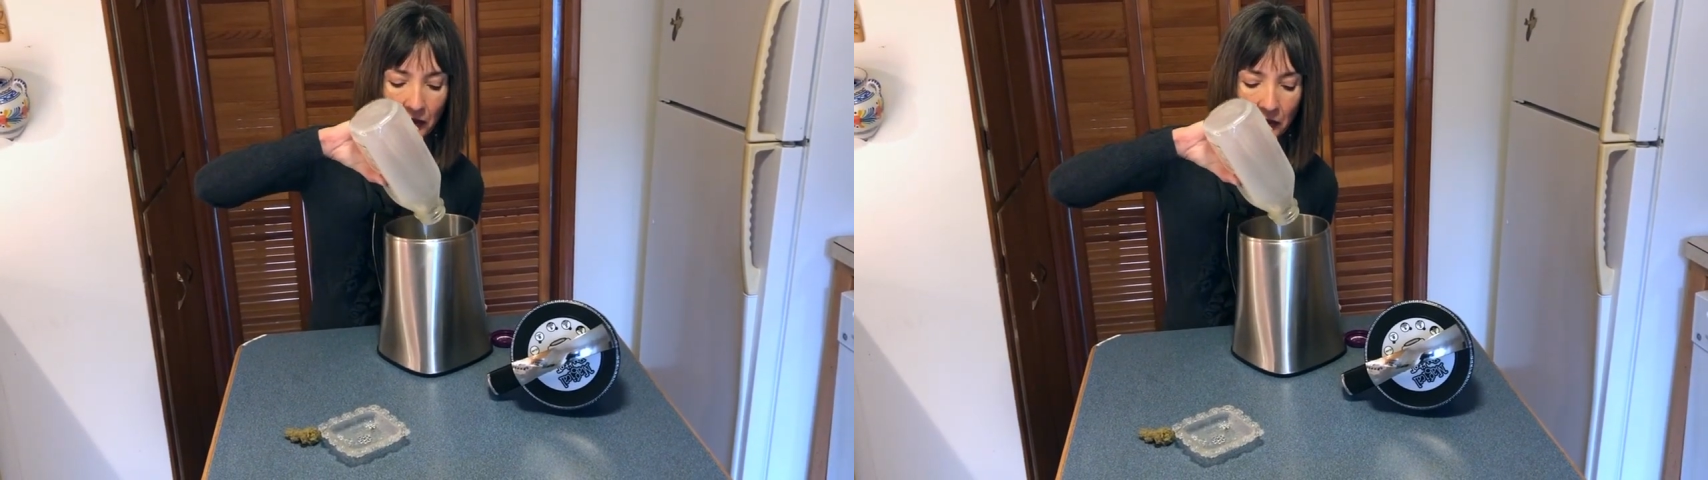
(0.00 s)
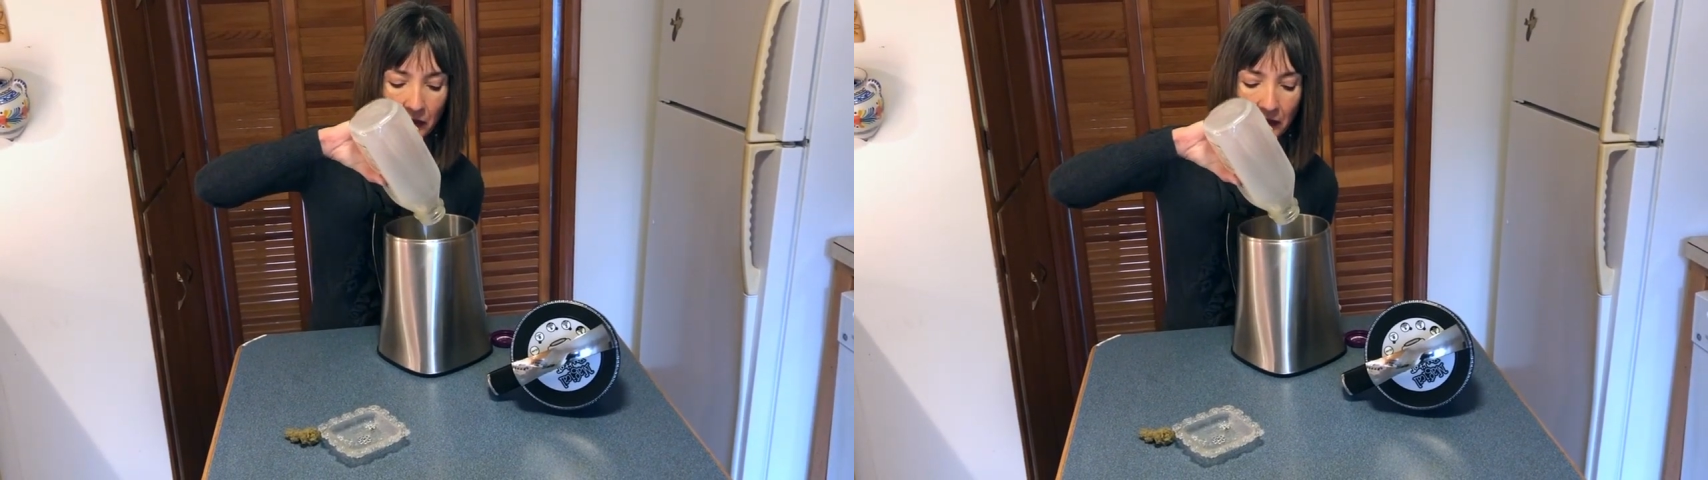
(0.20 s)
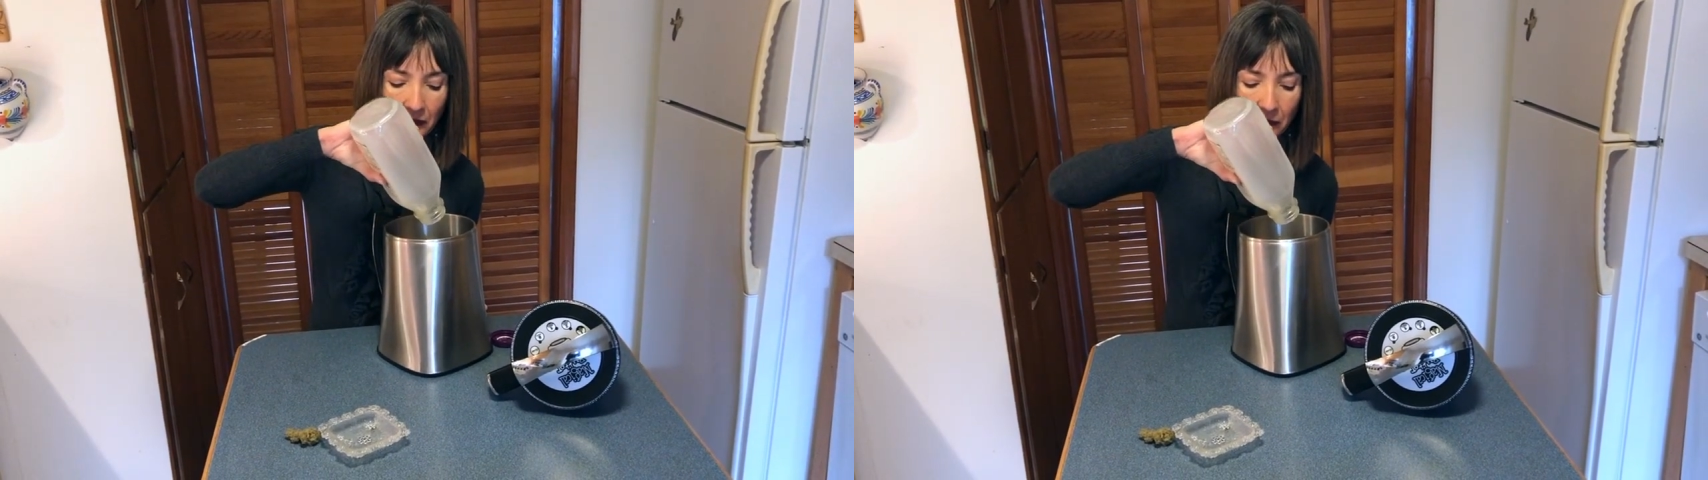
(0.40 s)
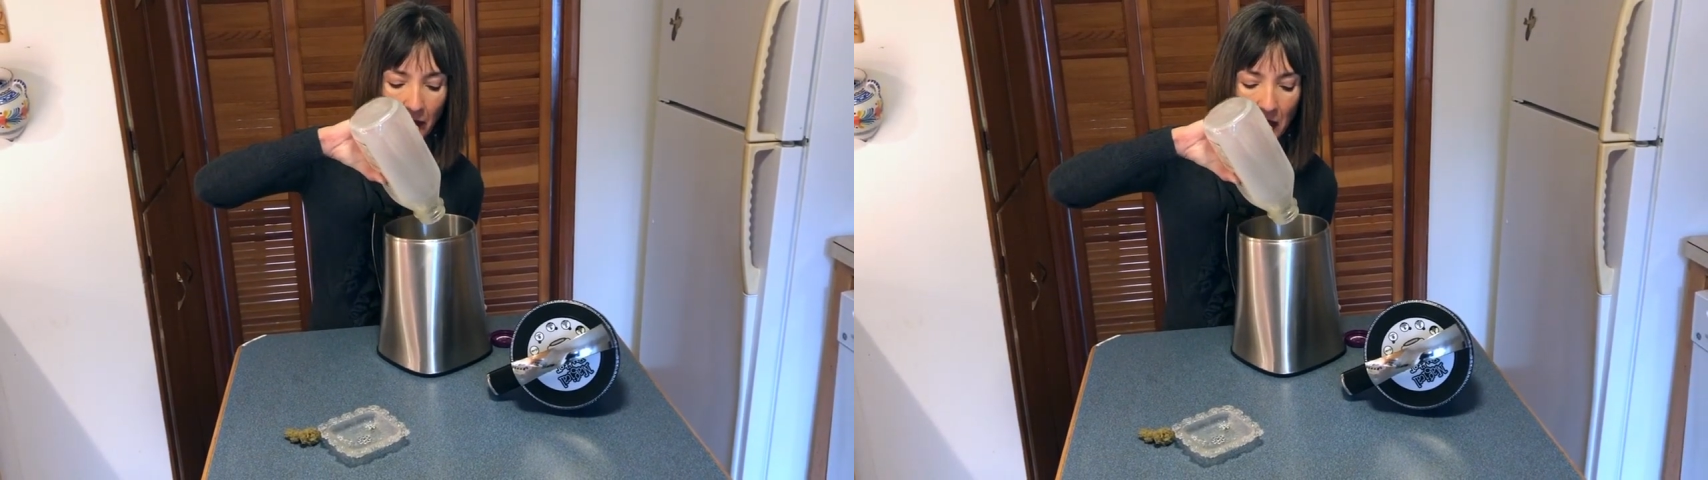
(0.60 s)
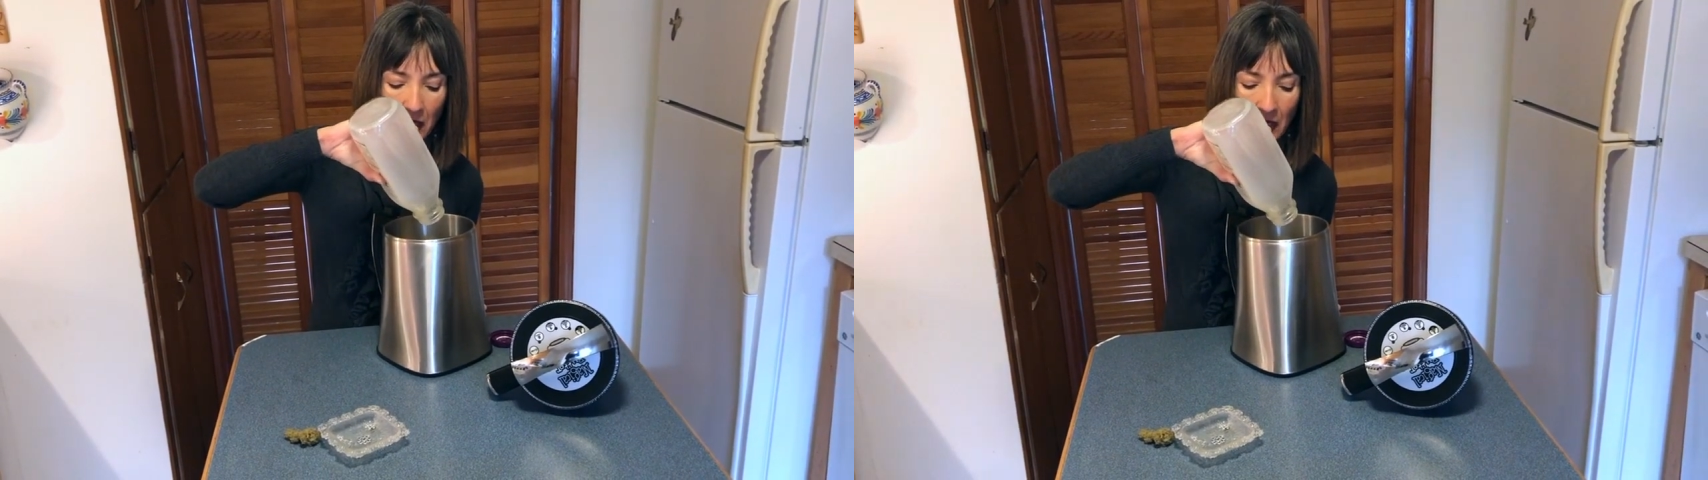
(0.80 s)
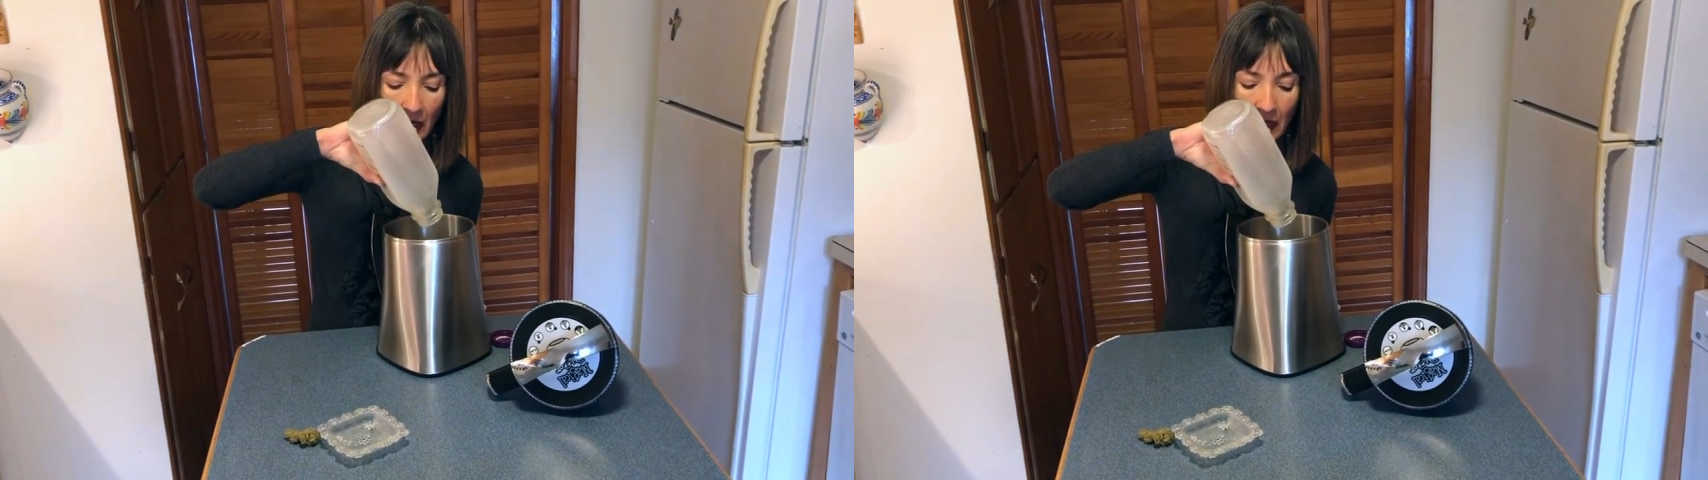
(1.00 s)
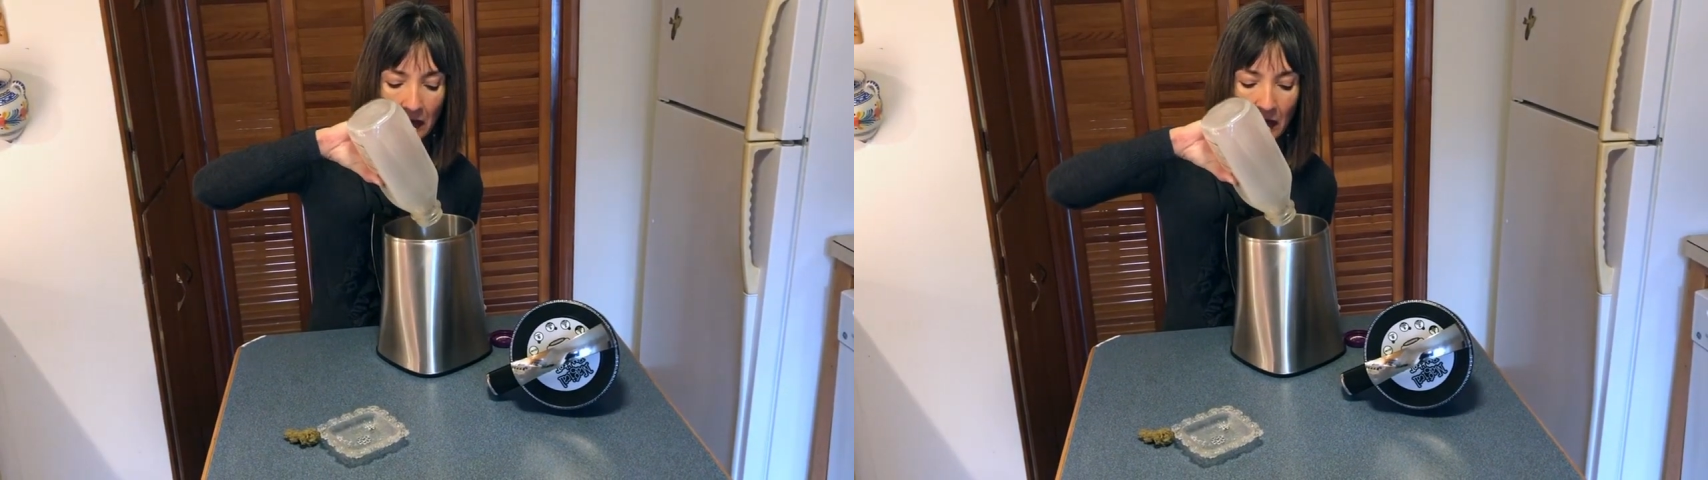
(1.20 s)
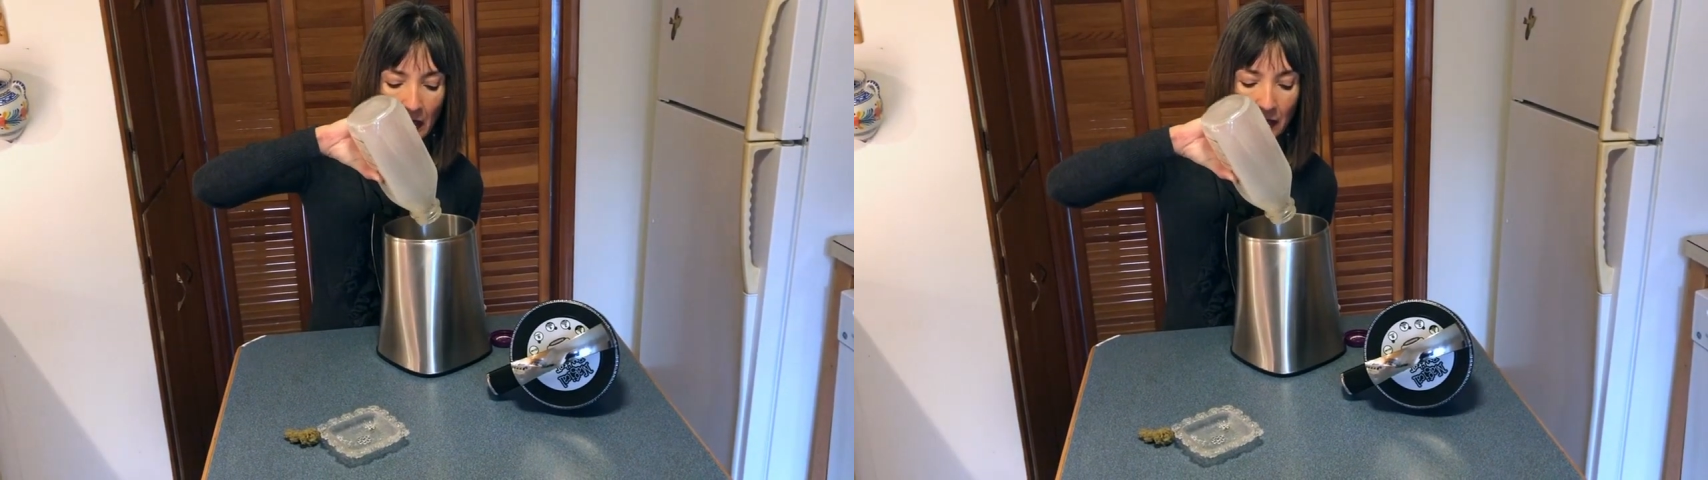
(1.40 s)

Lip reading: degrees Fahrenheit,